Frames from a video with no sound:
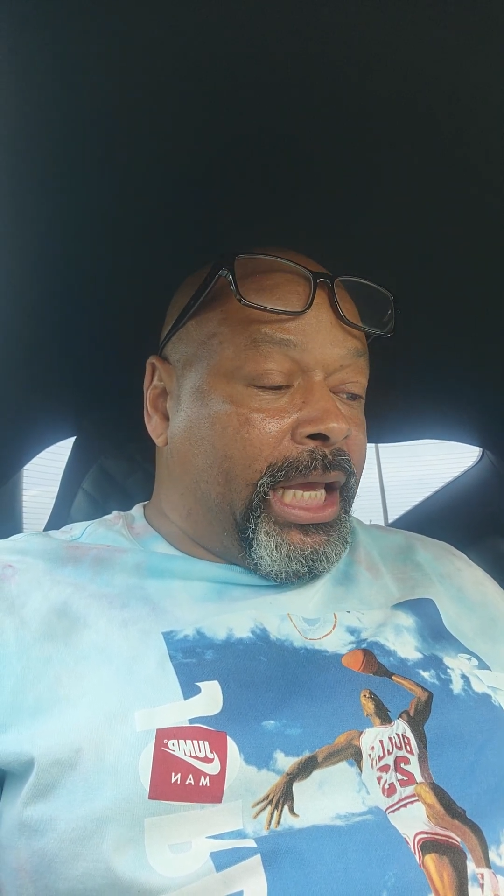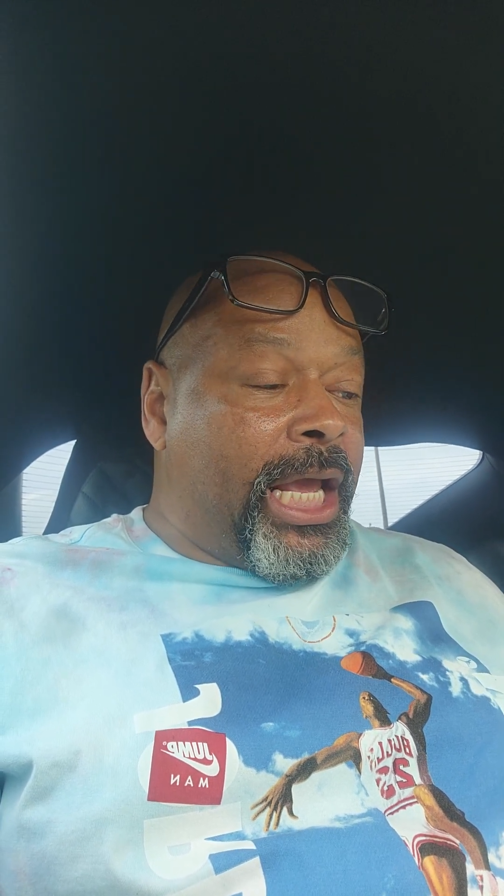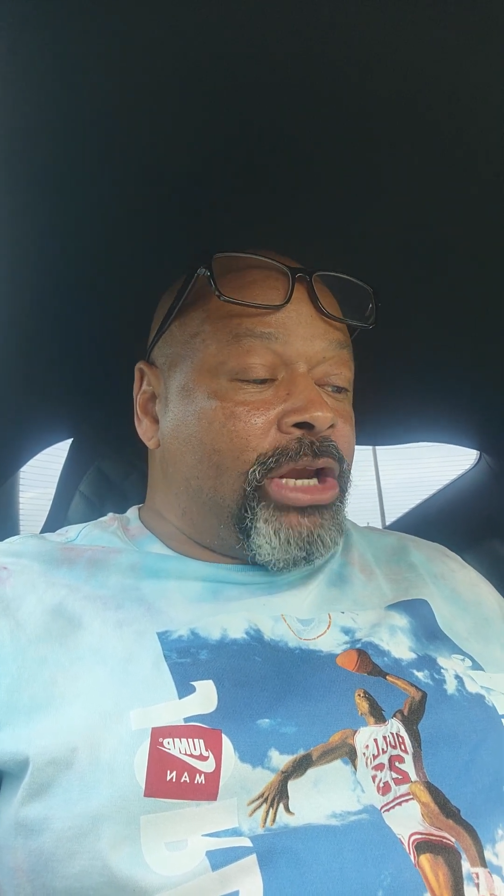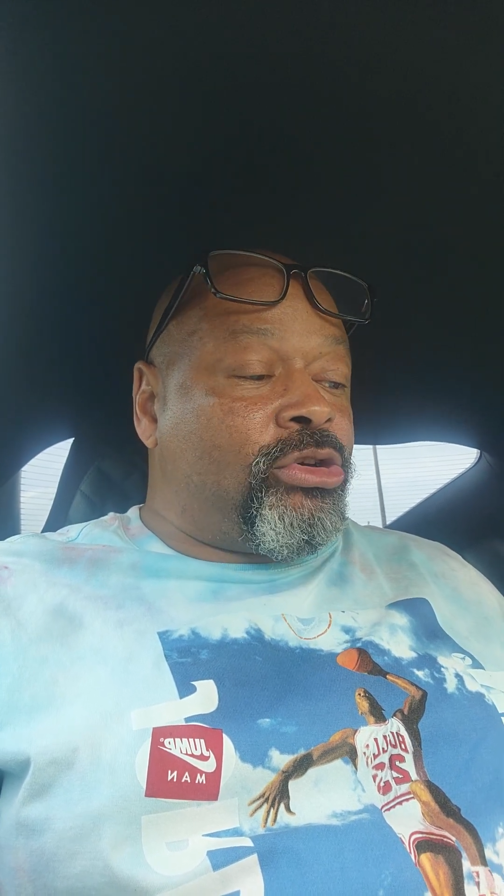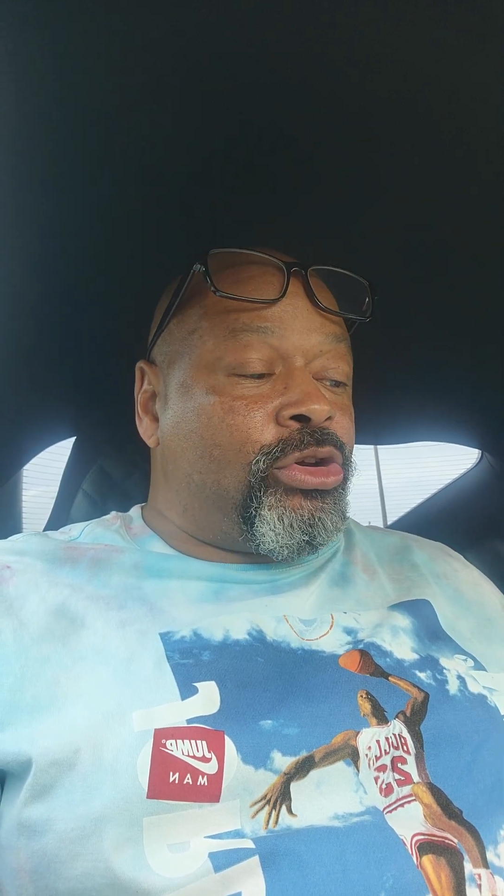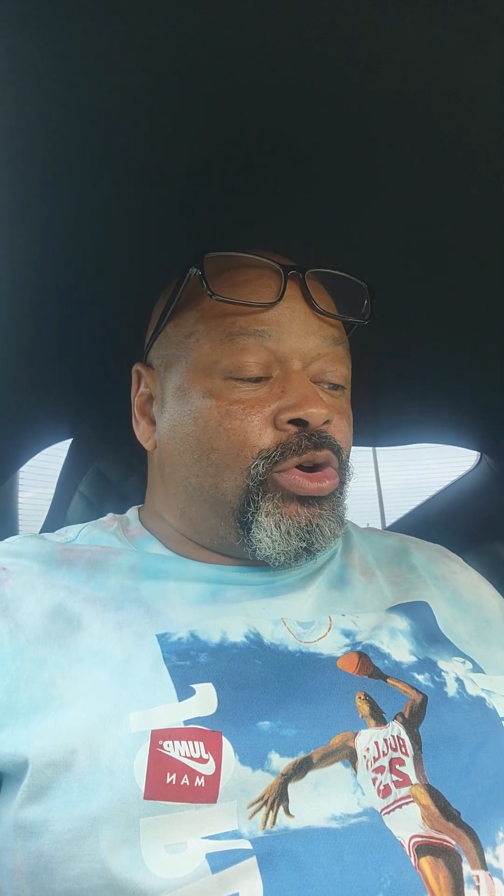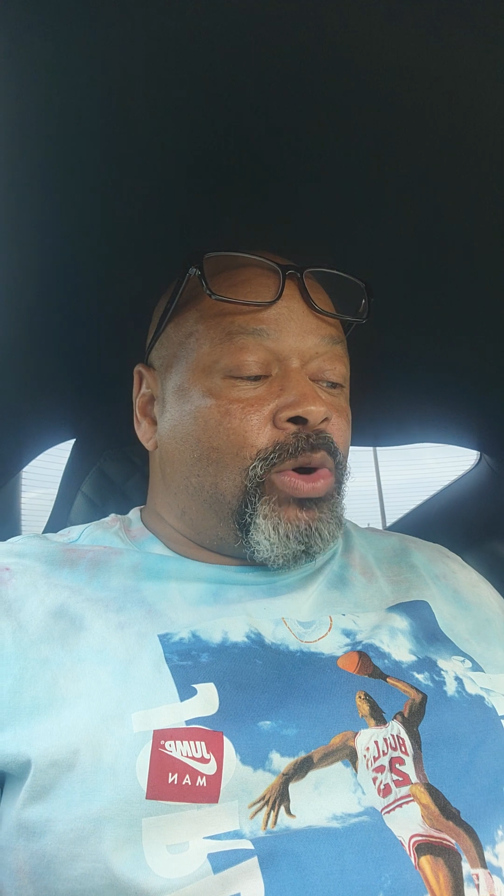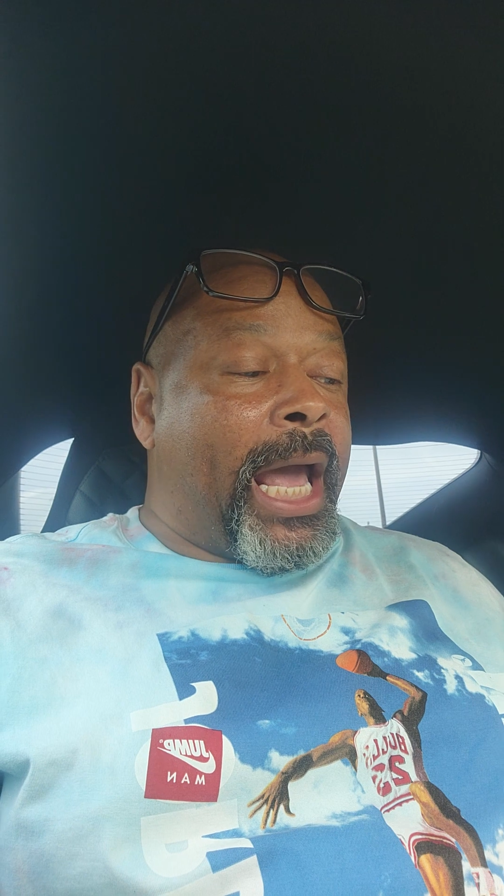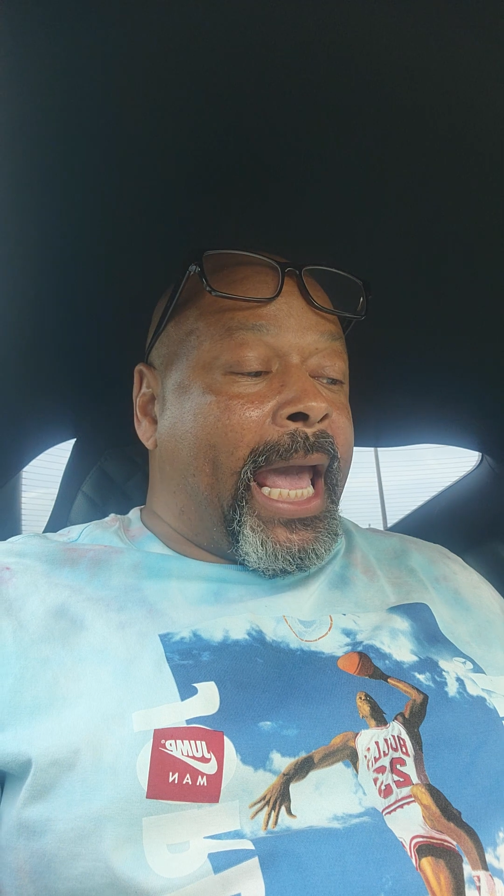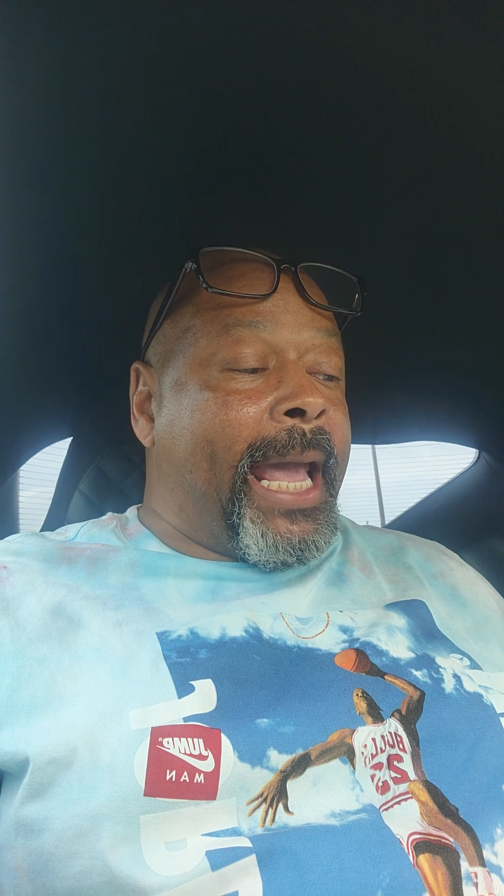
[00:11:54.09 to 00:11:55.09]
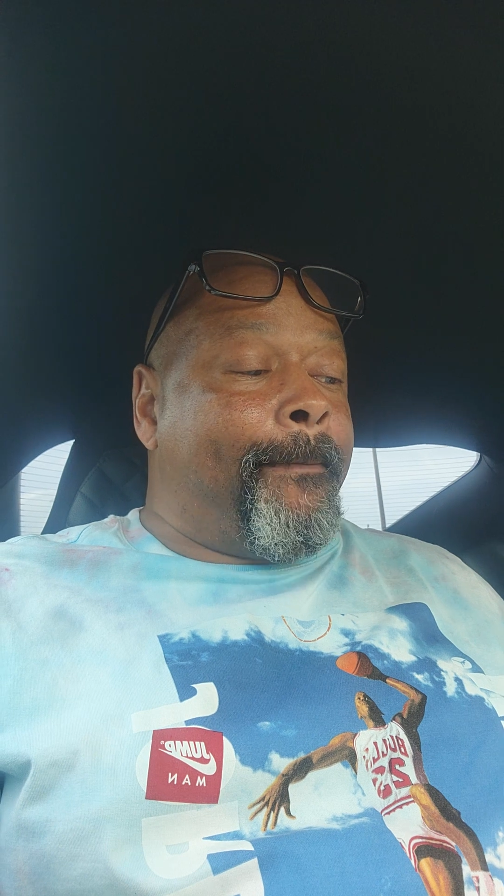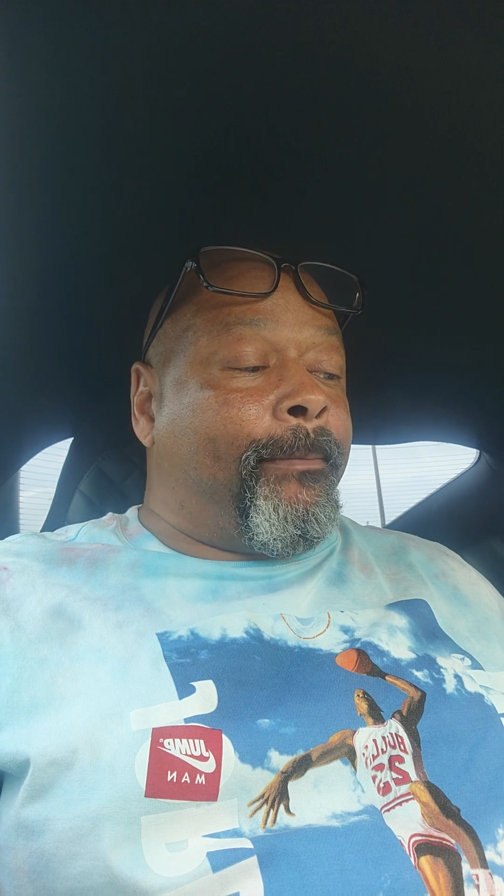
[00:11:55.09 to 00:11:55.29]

into a